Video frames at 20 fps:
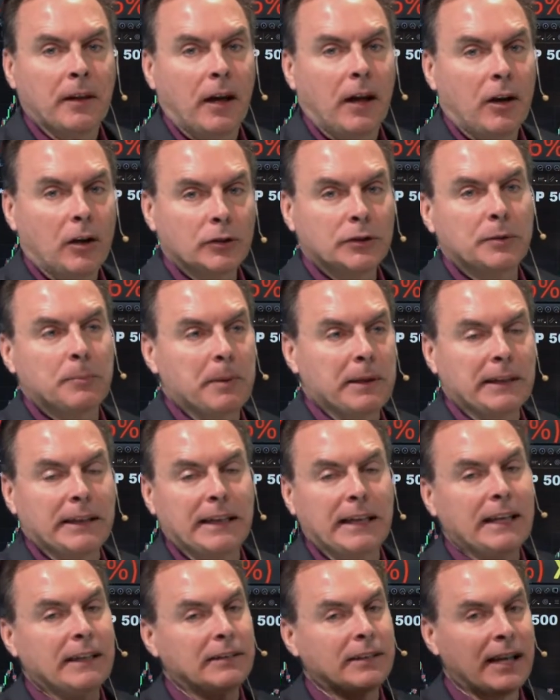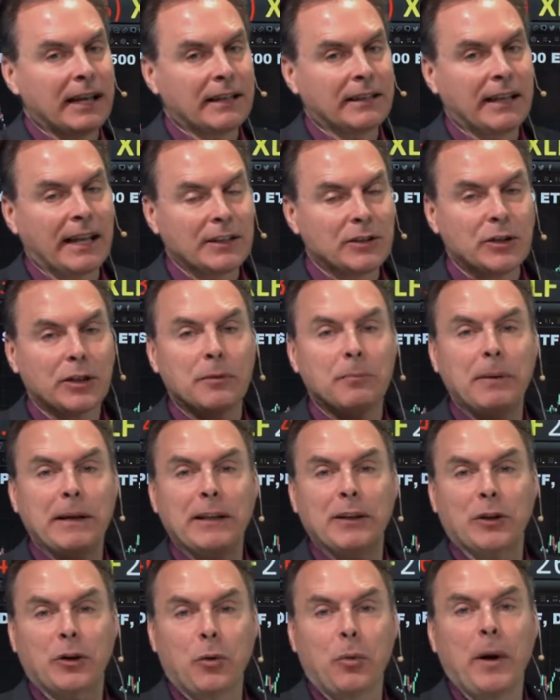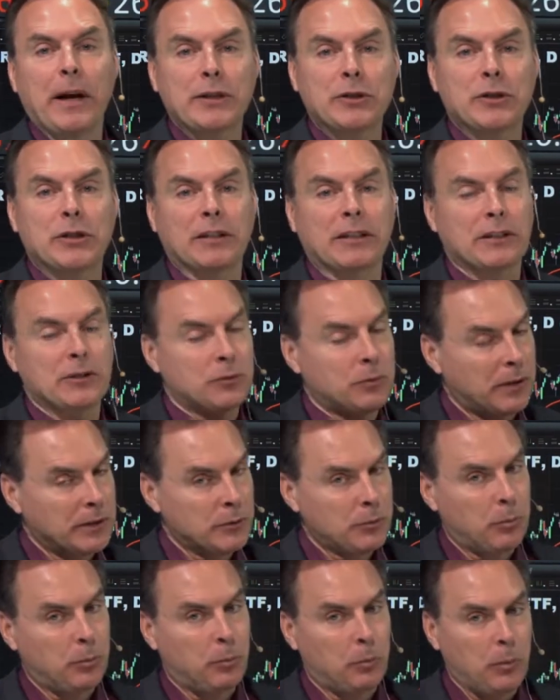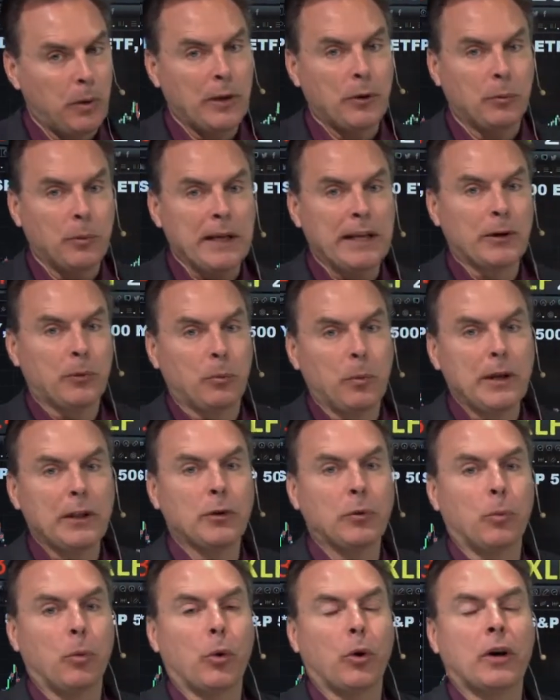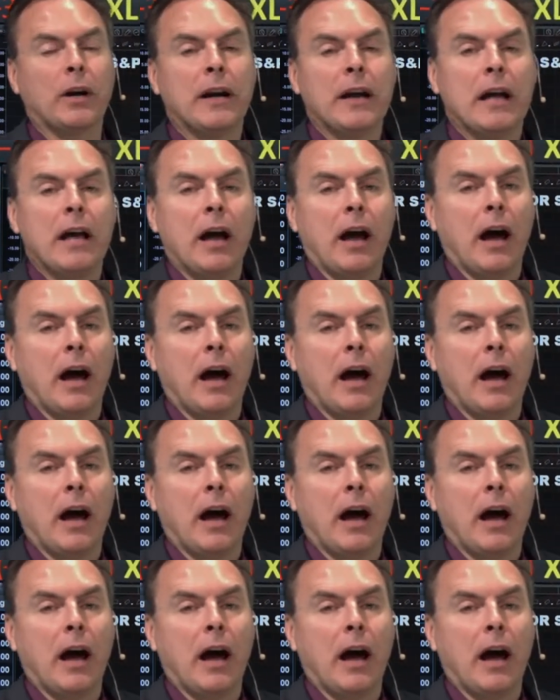ultimately, and that's going to be the question, is whether we can win the war,